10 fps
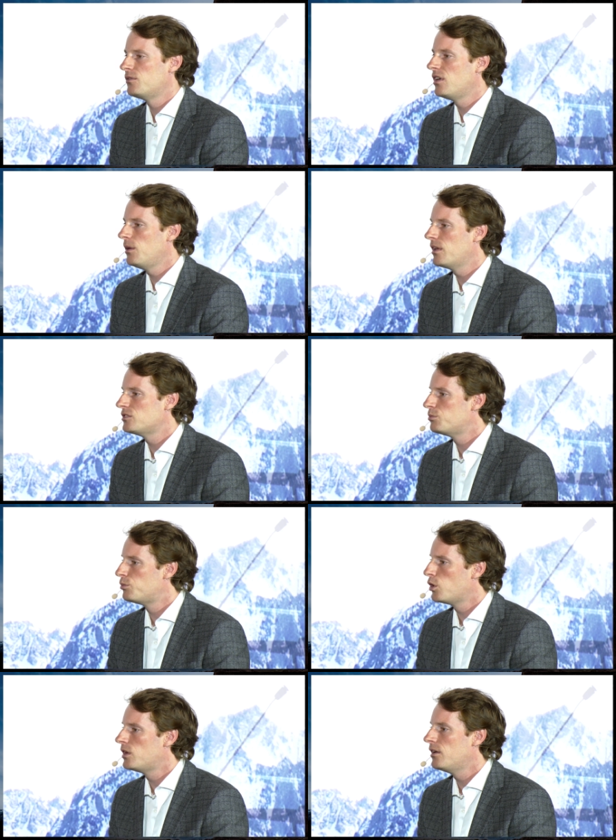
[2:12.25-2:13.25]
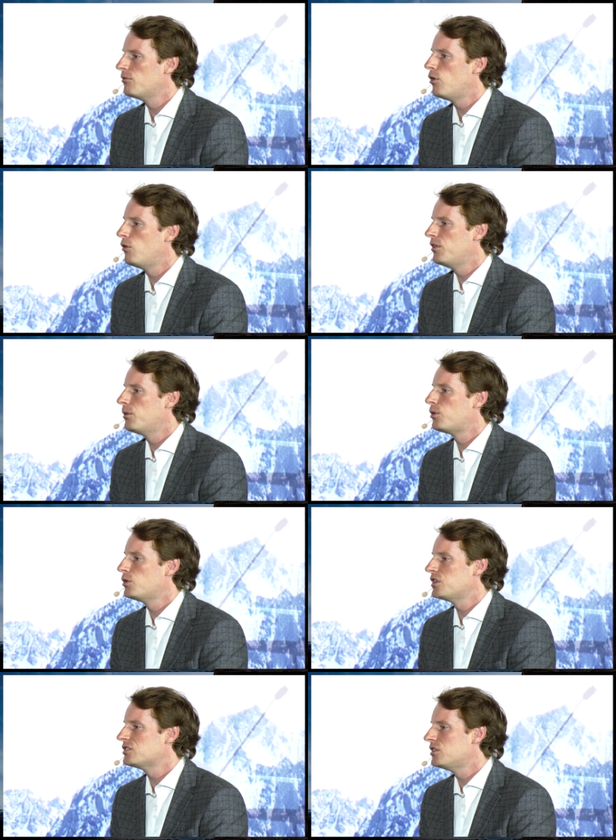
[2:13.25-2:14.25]
team that's broadly involved in the
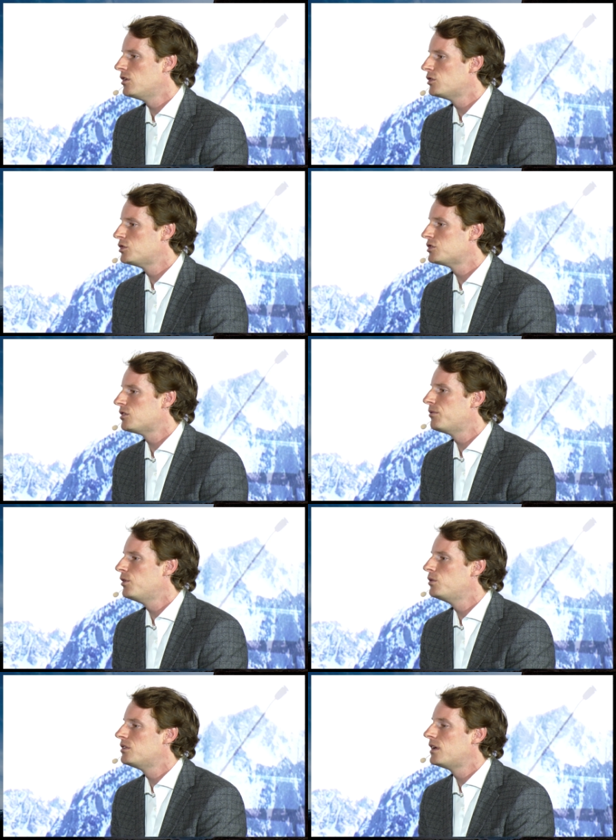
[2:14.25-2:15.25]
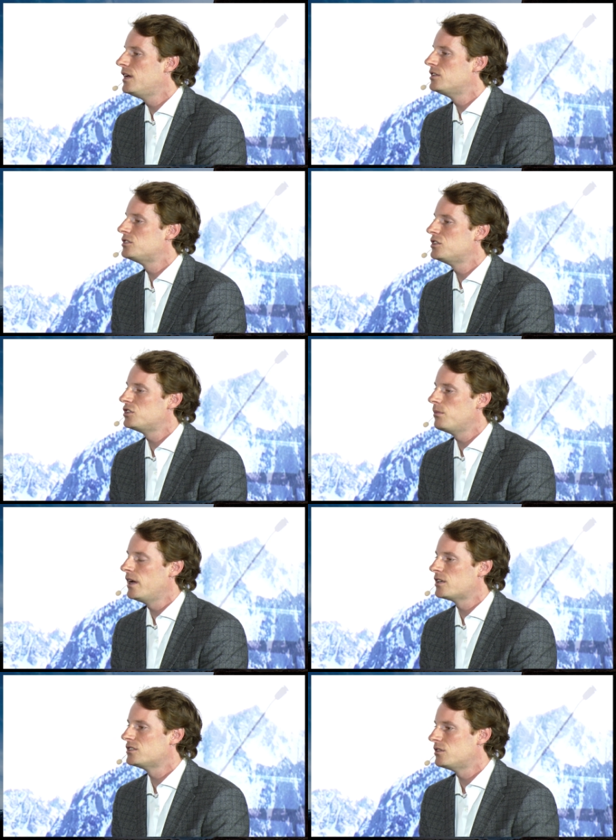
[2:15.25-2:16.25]
process and not just a few key decision
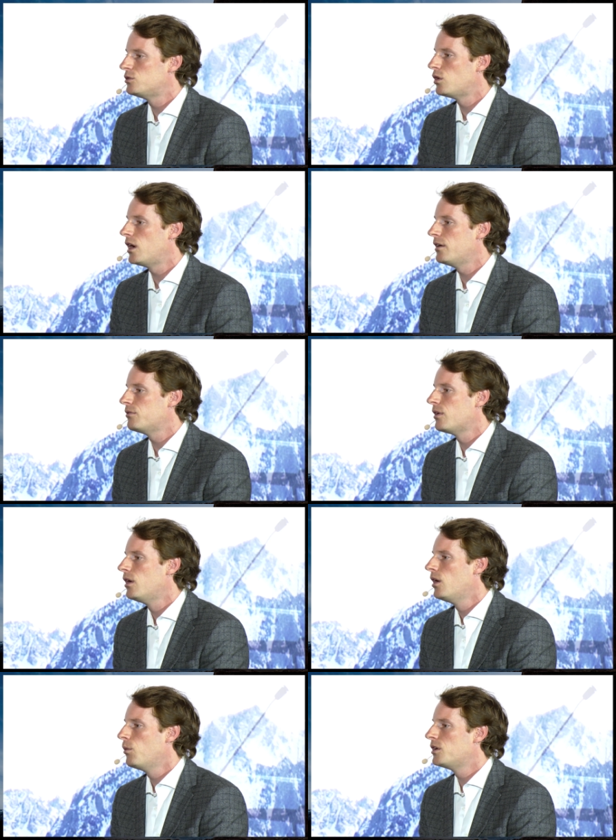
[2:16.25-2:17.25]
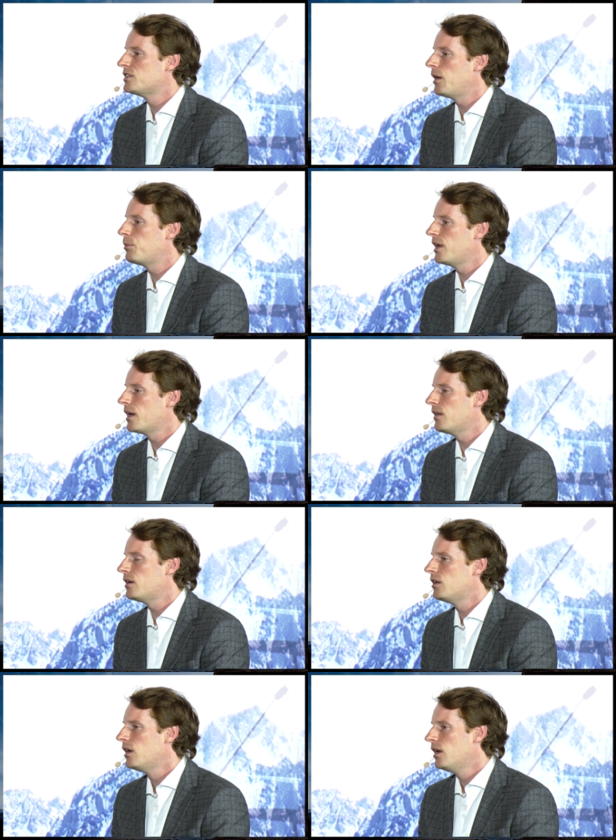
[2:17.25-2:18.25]
makers that drive what is happening. And
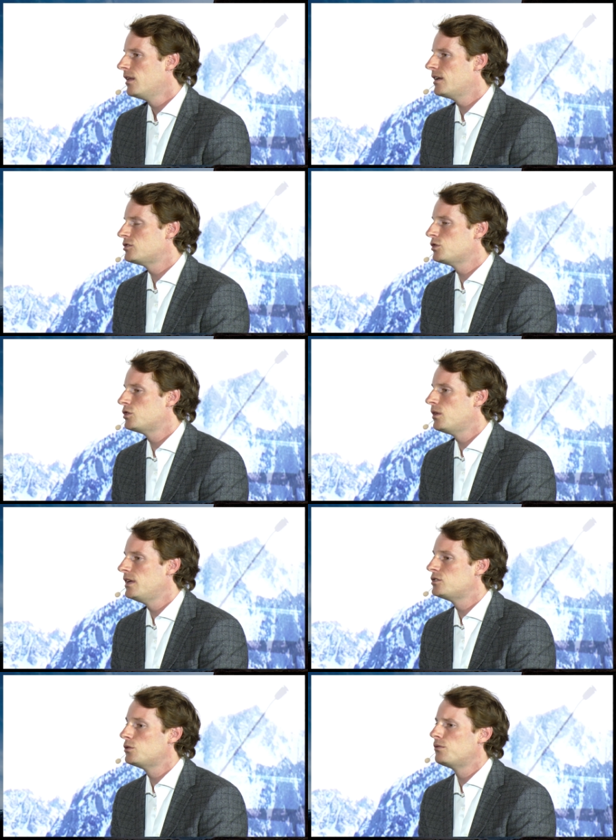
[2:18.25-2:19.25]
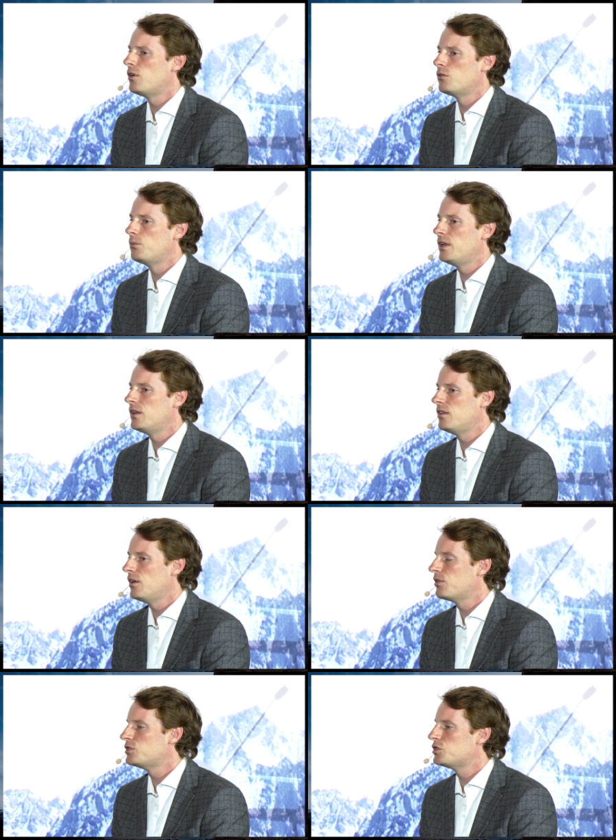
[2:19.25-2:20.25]
that also leads to vulnerability
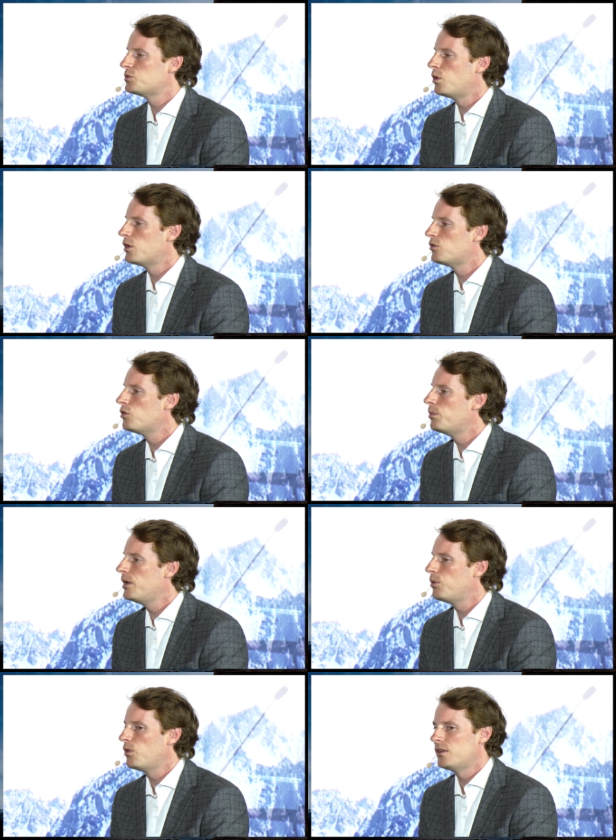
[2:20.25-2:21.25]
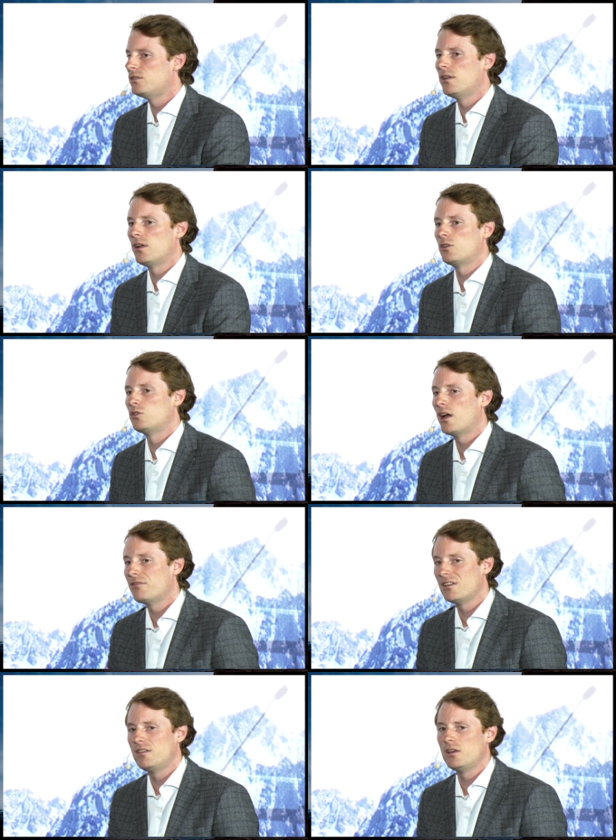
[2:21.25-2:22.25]
if there's just one or two people that are
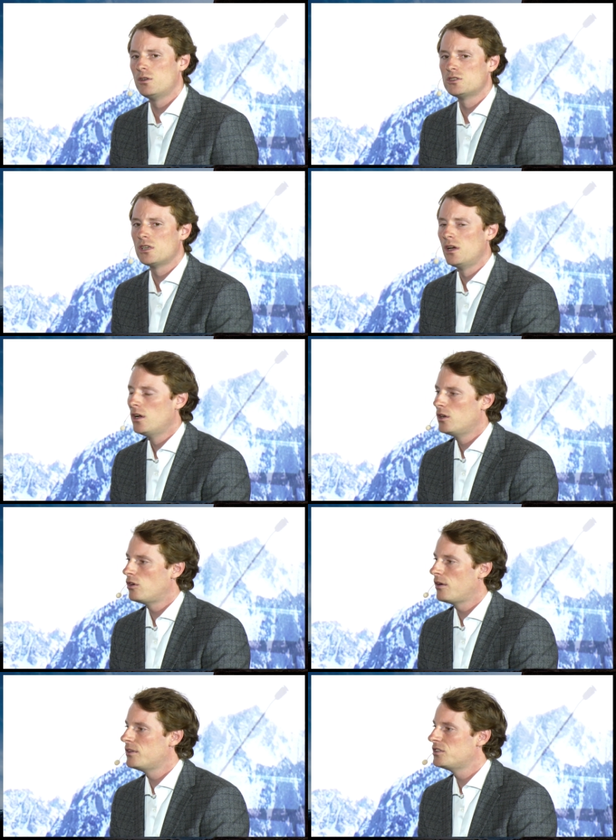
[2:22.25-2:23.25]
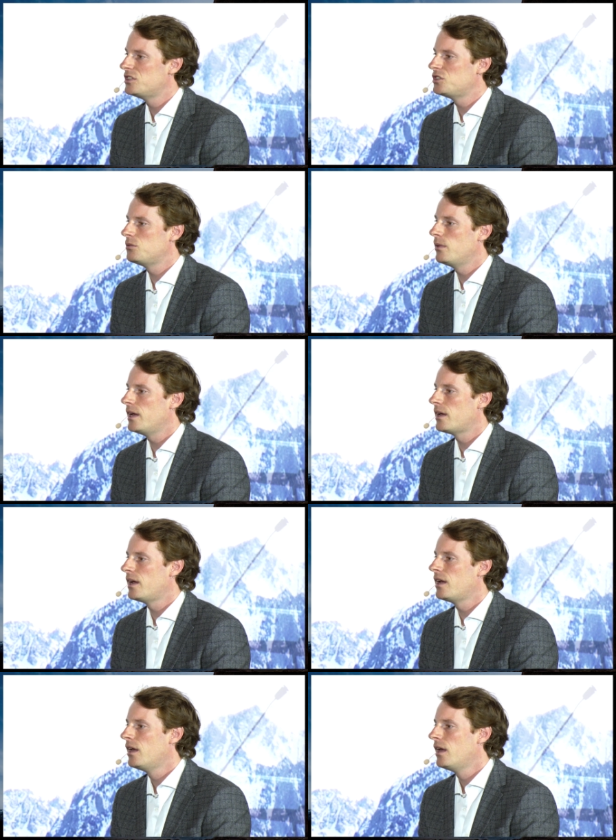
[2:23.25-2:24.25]
driving deals, driving decision making.